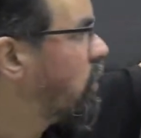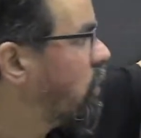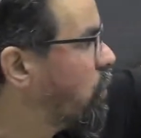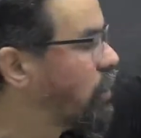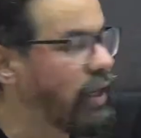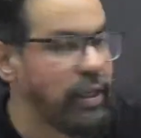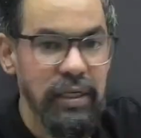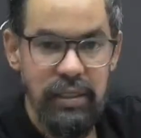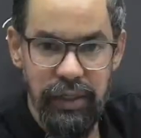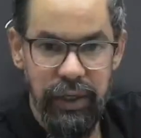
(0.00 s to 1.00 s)
only this
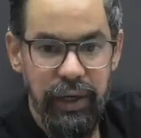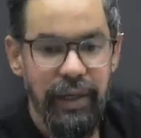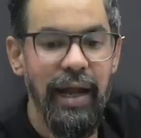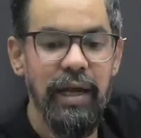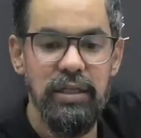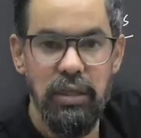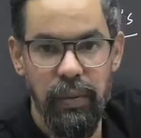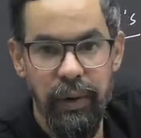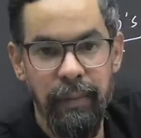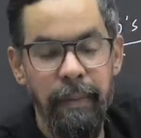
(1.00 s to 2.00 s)
year. Okay? That is the one.
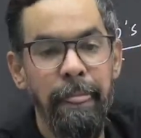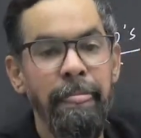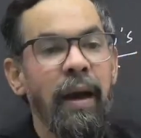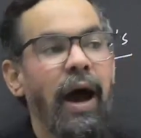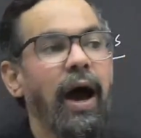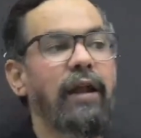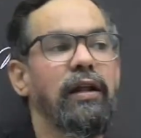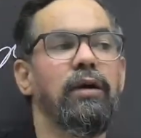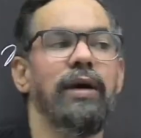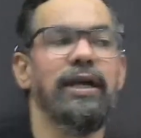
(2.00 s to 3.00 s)
Another
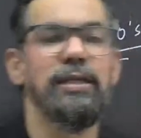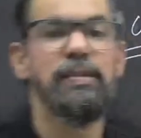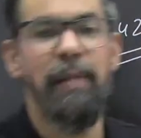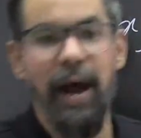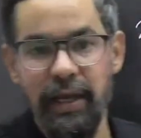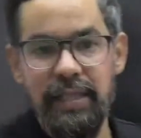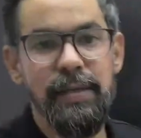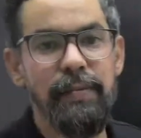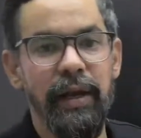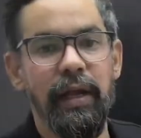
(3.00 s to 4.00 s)
one is
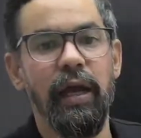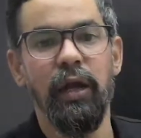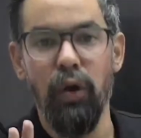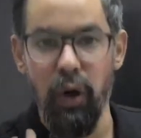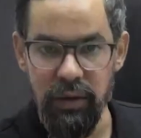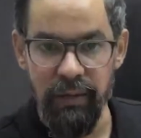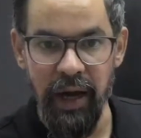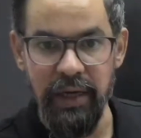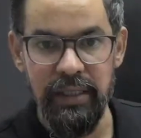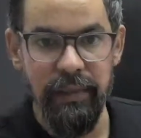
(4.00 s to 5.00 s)
participating and
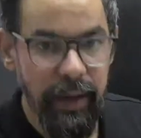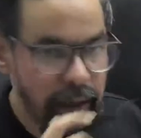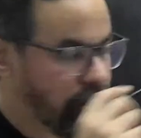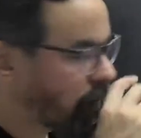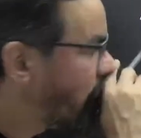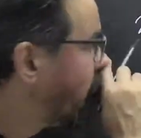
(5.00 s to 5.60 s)
non-participating. When it